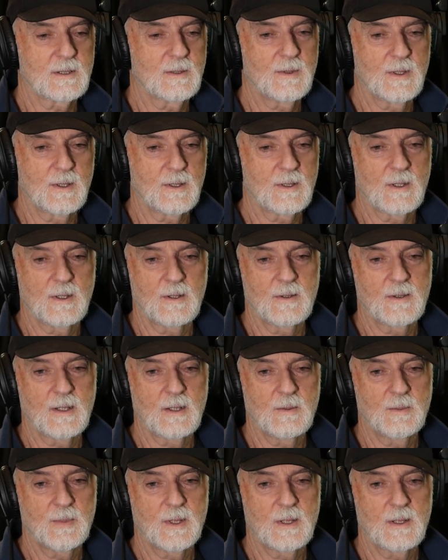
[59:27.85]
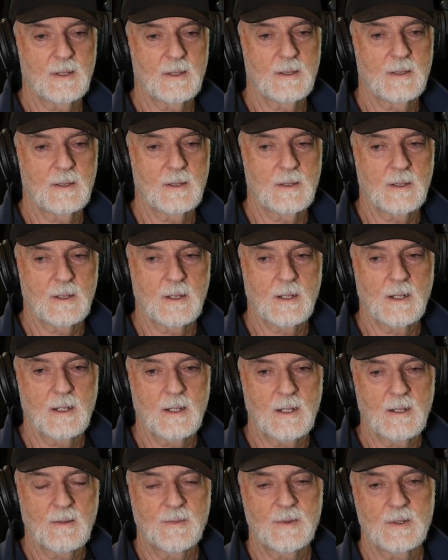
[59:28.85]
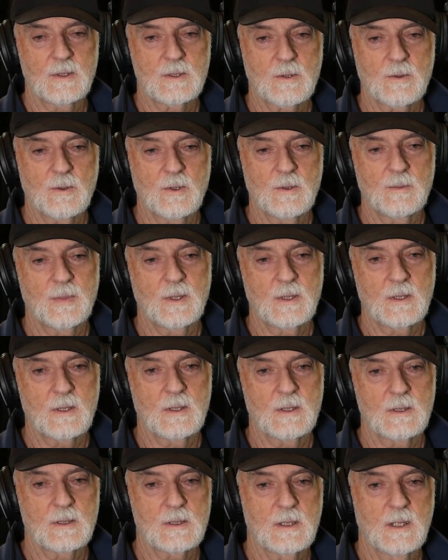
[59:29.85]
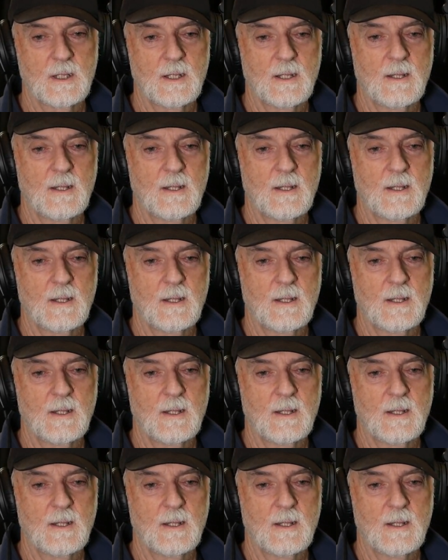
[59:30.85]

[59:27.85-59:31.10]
I won't go there, but I love this group because